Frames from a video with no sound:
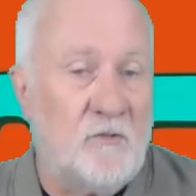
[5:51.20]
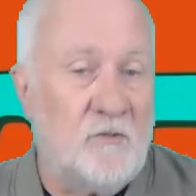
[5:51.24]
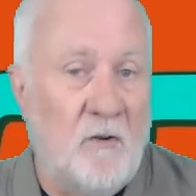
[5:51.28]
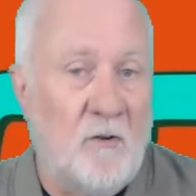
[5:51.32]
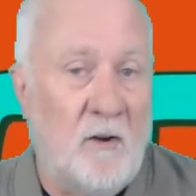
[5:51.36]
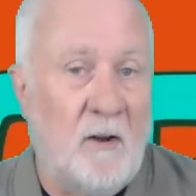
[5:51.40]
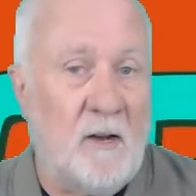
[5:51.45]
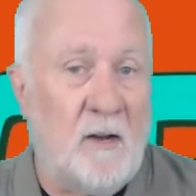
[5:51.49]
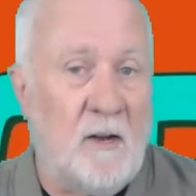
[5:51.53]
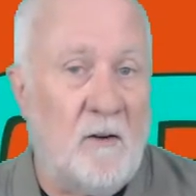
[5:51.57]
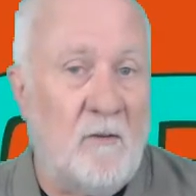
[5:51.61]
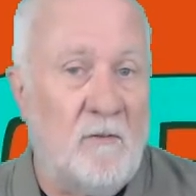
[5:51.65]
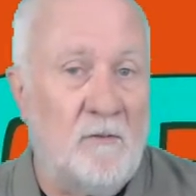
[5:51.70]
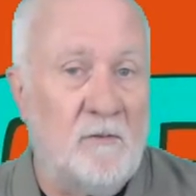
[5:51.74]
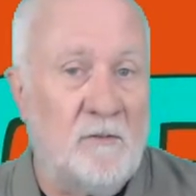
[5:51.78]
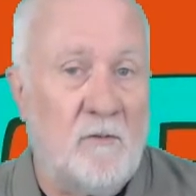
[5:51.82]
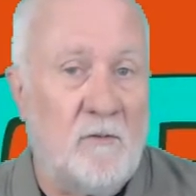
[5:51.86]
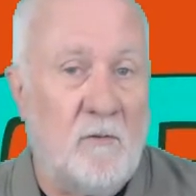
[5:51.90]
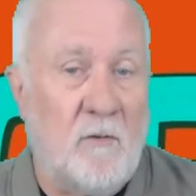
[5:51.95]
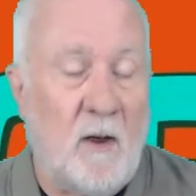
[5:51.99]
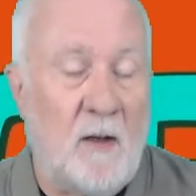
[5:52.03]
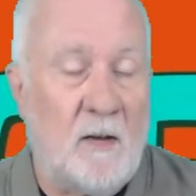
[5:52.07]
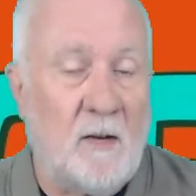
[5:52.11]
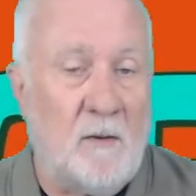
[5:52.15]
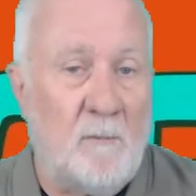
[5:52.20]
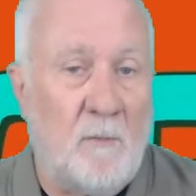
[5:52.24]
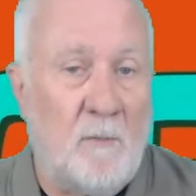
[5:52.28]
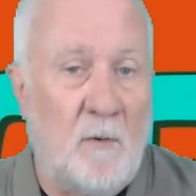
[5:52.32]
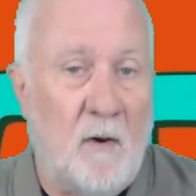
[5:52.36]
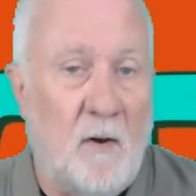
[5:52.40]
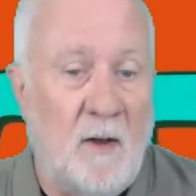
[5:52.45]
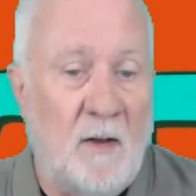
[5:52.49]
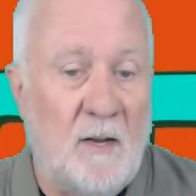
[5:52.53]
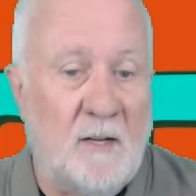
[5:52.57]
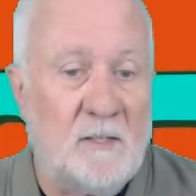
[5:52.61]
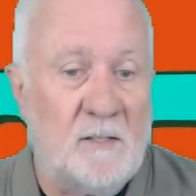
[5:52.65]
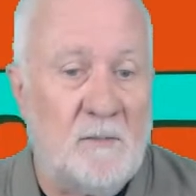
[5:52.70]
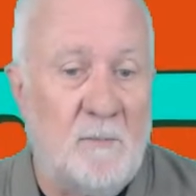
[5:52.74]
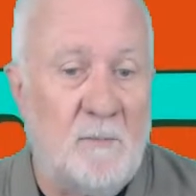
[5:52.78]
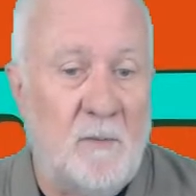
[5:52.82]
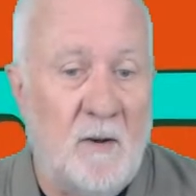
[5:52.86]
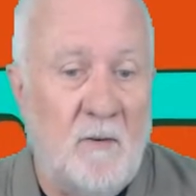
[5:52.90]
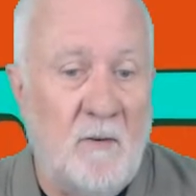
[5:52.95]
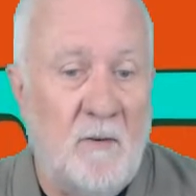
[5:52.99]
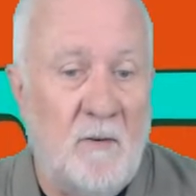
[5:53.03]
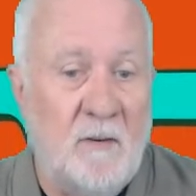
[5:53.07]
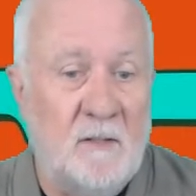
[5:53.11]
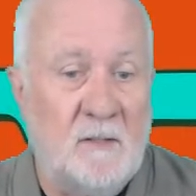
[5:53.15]
trigger is created by
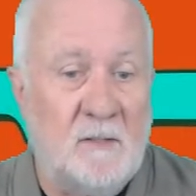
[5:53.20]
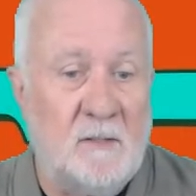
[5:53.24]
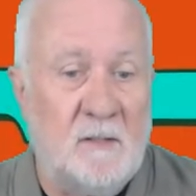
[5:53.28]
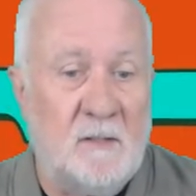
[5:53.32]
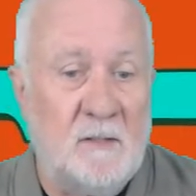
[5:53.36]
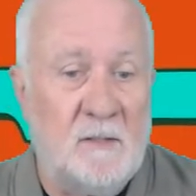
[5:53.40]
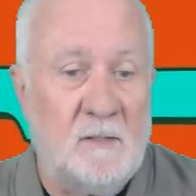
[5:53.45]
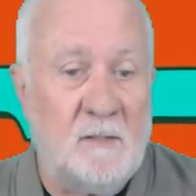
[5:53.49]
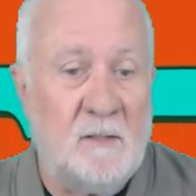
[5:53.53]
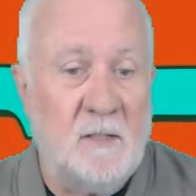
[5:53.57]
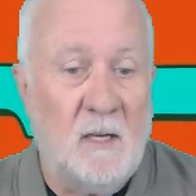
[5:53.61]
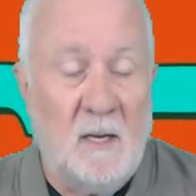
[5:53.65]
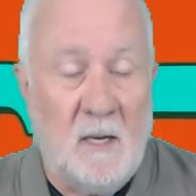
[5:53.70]
experiences,